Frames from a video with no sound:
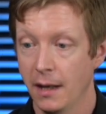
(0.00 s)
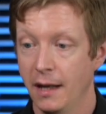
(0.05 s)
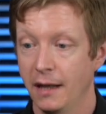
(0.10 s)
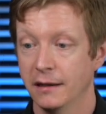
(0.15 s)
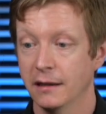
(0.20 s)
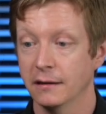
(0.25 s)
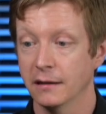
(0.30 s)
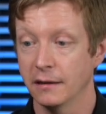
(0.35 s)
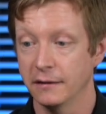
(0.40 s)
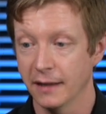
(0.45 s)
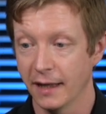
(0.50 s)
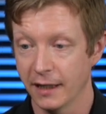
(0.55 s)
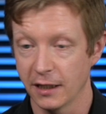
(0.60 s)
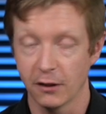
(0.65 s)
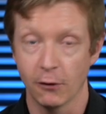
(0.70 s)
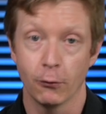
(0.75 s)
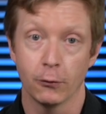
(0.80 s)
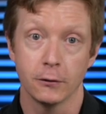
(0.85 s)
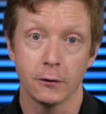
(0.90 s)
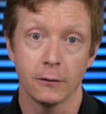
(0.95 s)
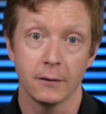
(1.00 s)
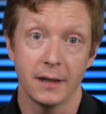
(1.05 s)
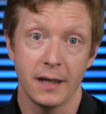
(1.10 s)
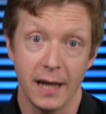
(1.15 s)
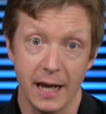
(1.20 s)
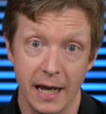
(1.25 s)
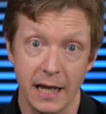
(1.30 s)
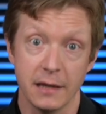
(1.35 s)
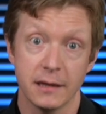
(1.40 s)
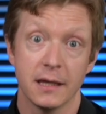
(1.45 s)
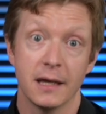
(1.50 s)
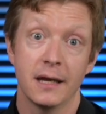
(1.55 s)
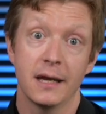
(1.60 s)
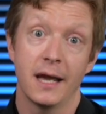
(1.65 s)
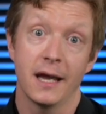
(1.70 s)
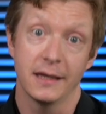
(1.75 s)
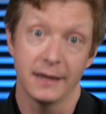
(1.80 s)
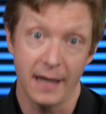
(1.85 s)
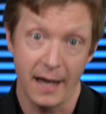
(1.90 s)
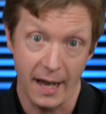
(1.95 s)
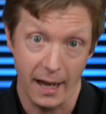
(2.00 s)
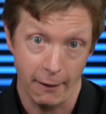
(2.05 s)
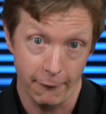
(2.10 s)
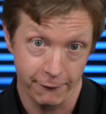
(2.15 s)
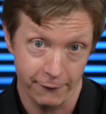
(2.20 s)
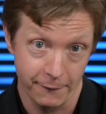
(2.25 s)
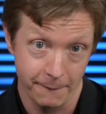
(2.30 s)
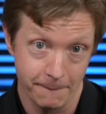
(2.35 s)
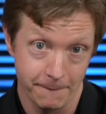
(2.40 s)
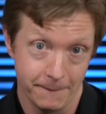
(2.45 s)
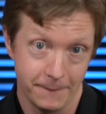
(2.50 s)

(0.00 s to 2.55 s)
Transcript: and then the dotted quarter note eighth and the half.